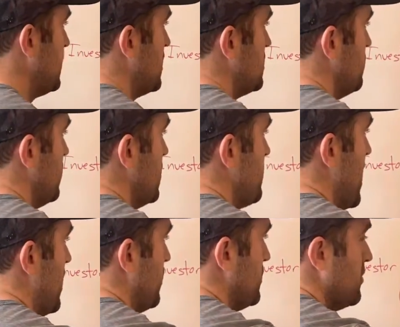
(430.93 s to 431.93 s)
doesn't really
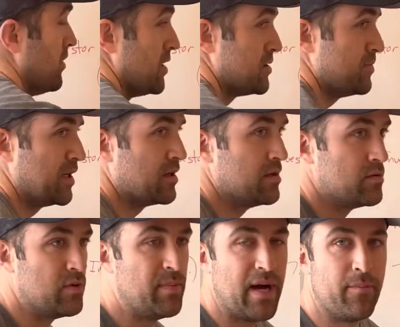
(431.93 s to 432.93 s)
matter to us because
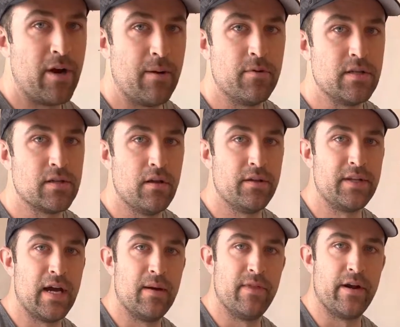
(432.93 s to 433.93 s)
we buy properties all the
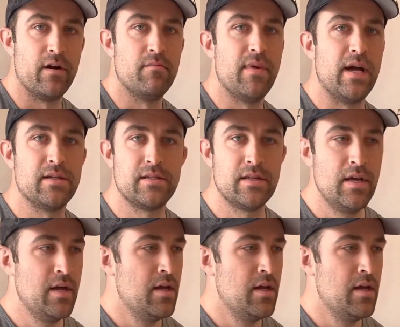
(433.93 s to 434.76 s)
time that are a mess.